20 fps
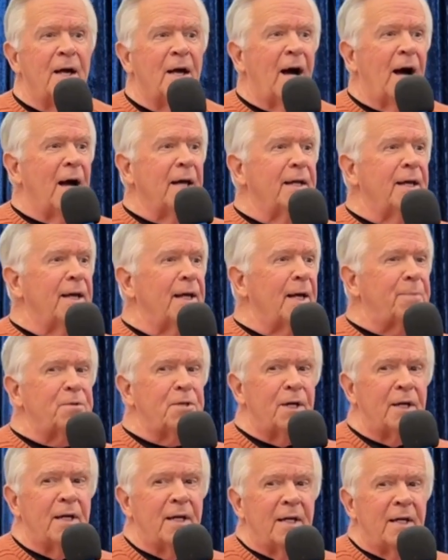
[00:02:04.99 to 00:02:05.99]
I'd get up
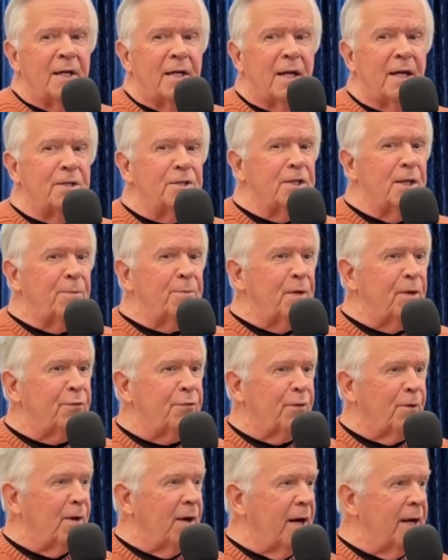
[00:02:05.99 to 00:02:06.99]
to get something
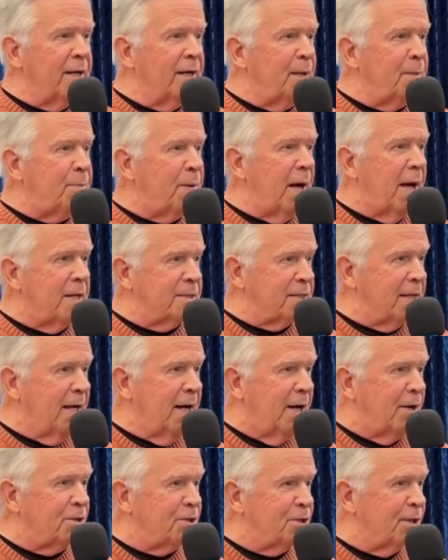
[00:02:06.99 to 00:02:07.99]
for Ian and pass
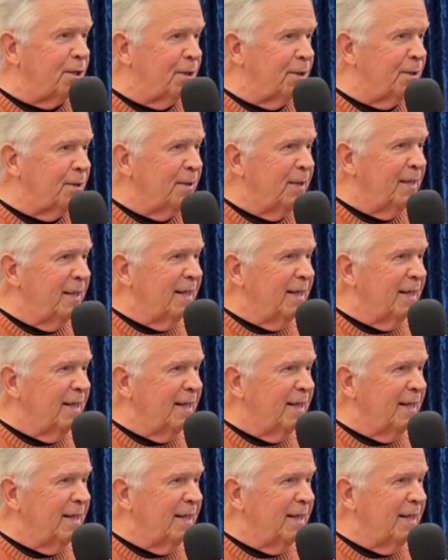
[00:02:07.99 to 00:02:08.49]
out, you know.